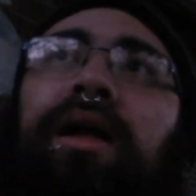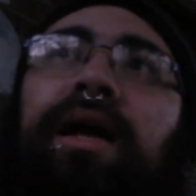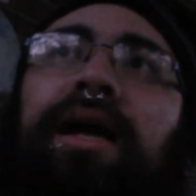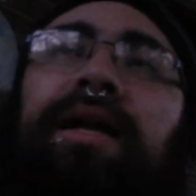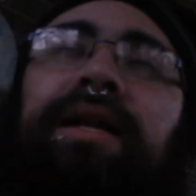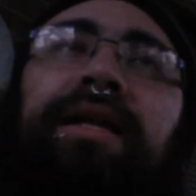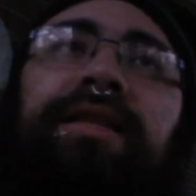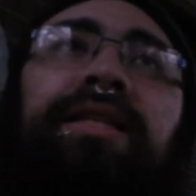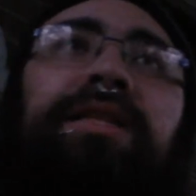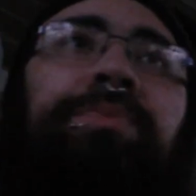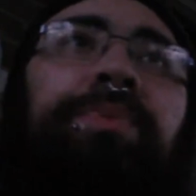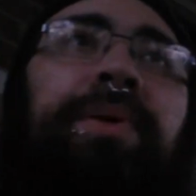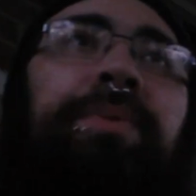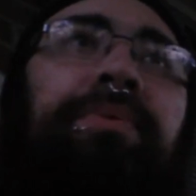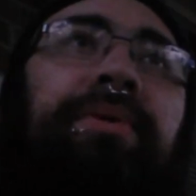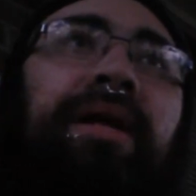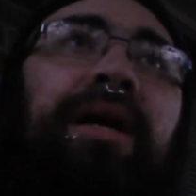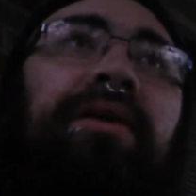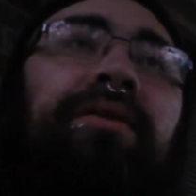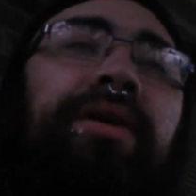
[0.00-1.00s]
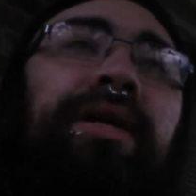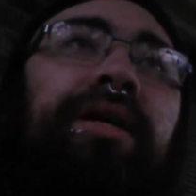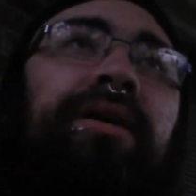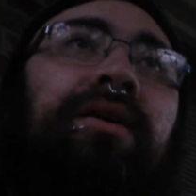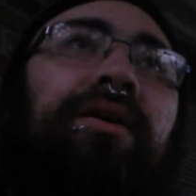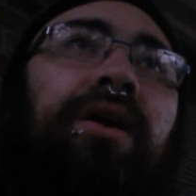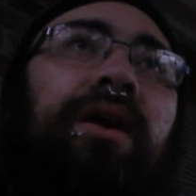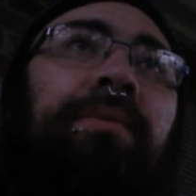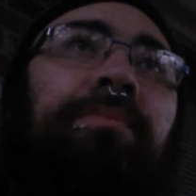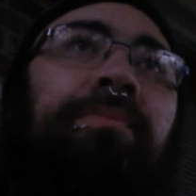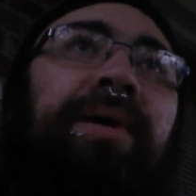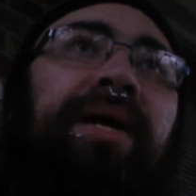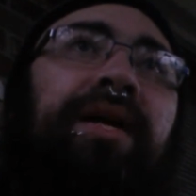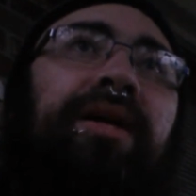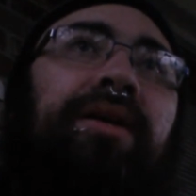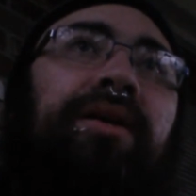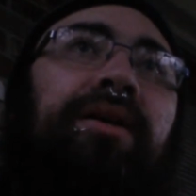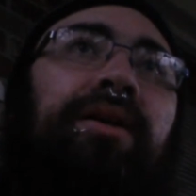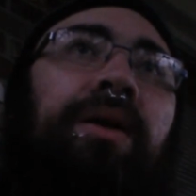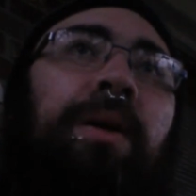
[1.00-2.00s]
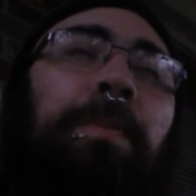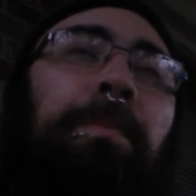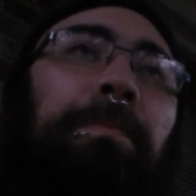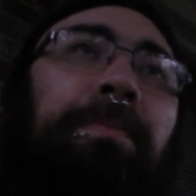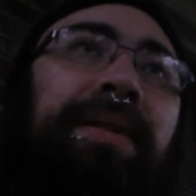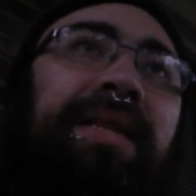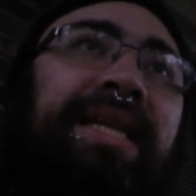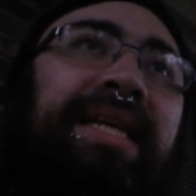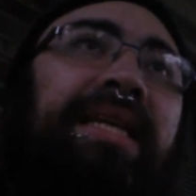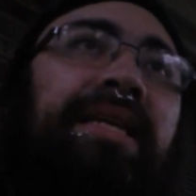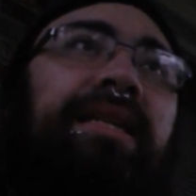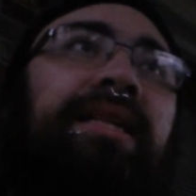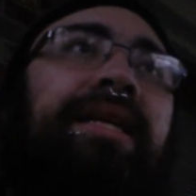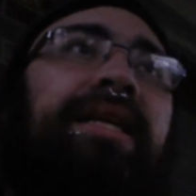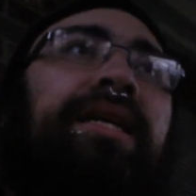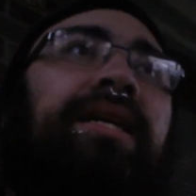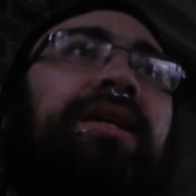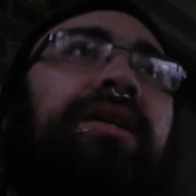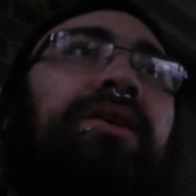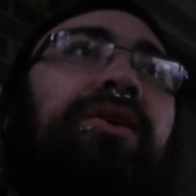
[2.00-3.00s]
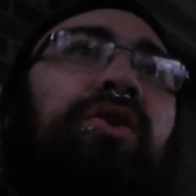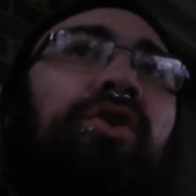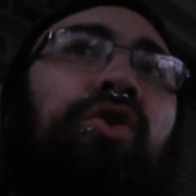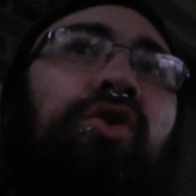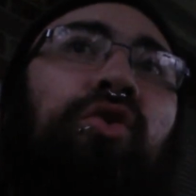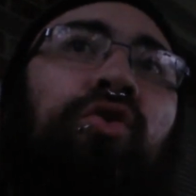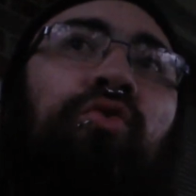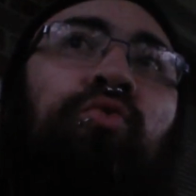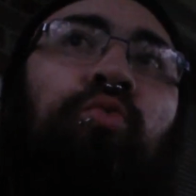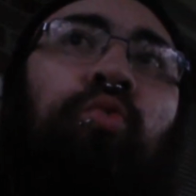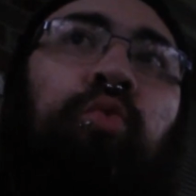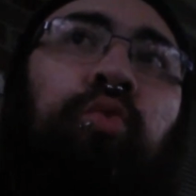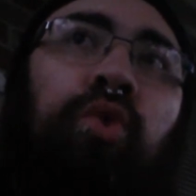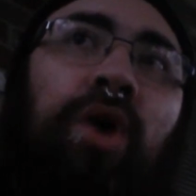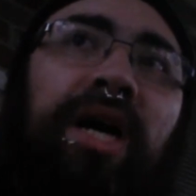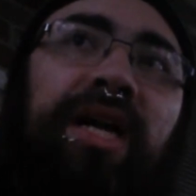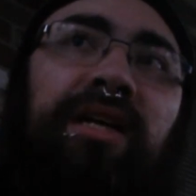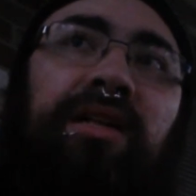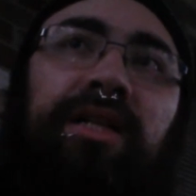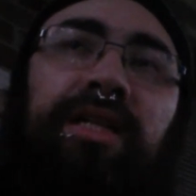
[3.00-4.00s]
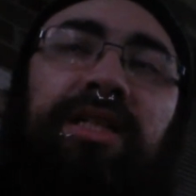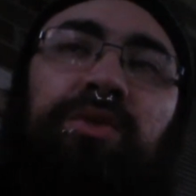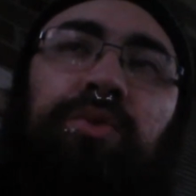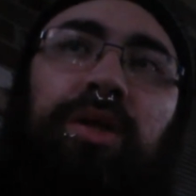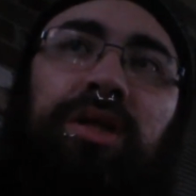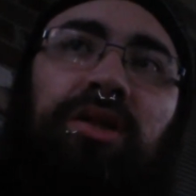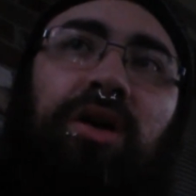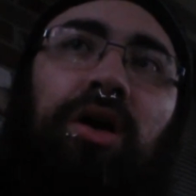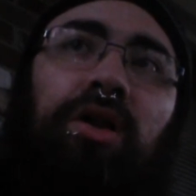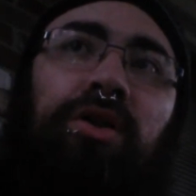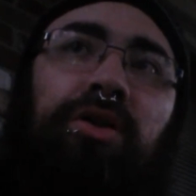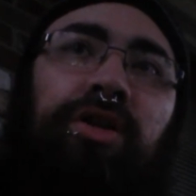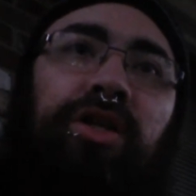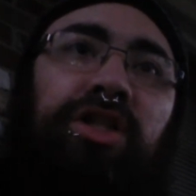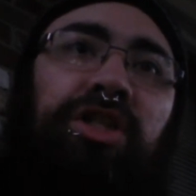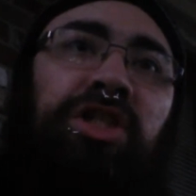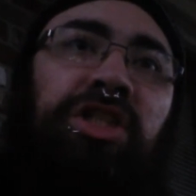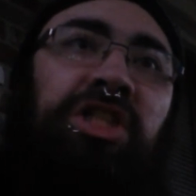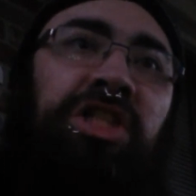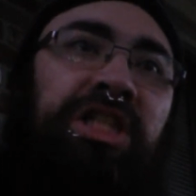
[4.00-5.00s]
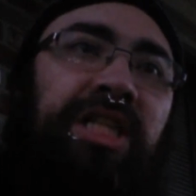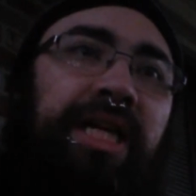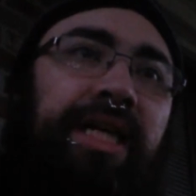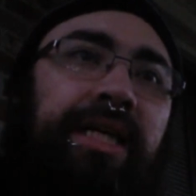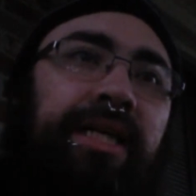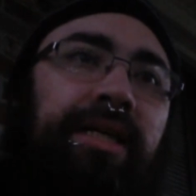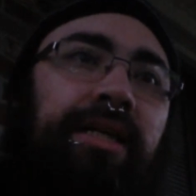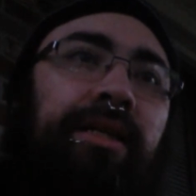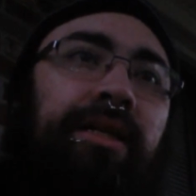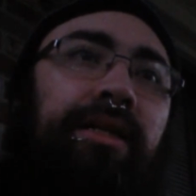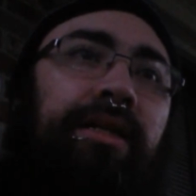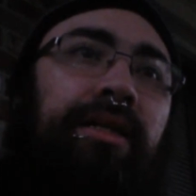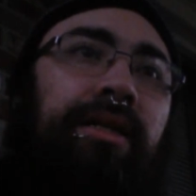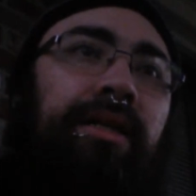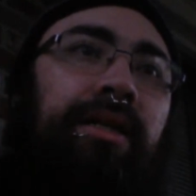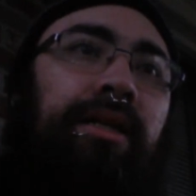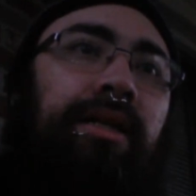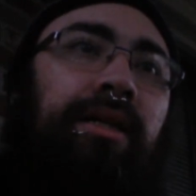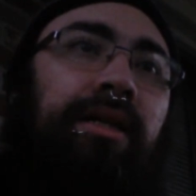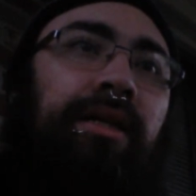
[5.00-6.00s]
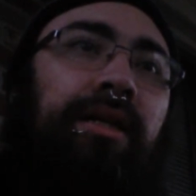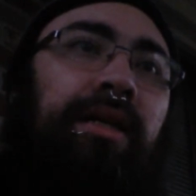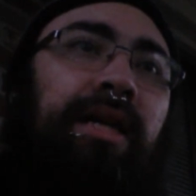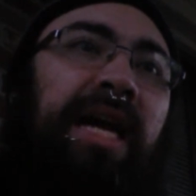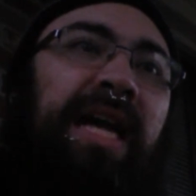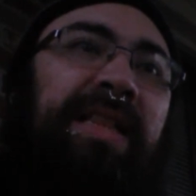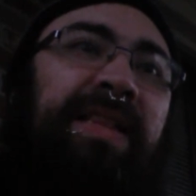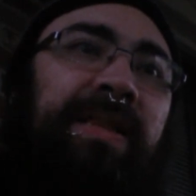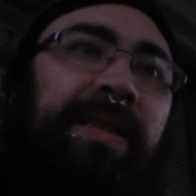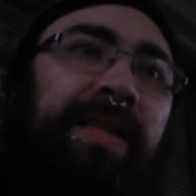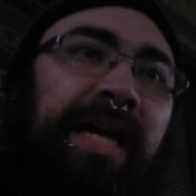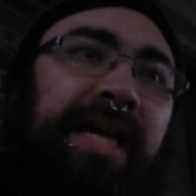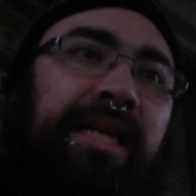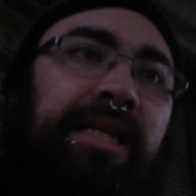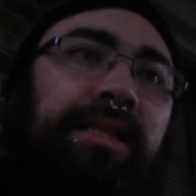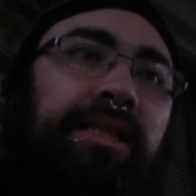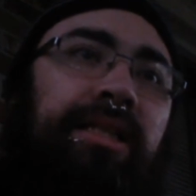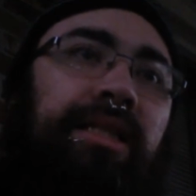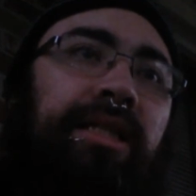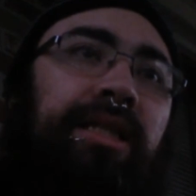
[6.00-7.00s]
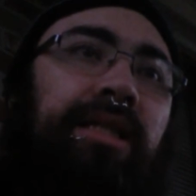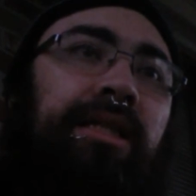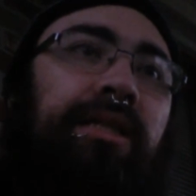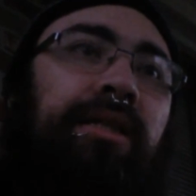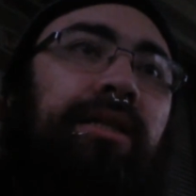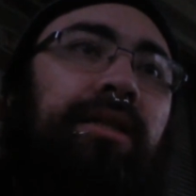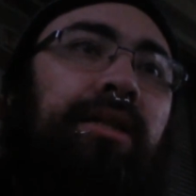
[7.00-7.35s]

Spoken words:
And yet these people out here are being completely reckless with all of their shit and lazy.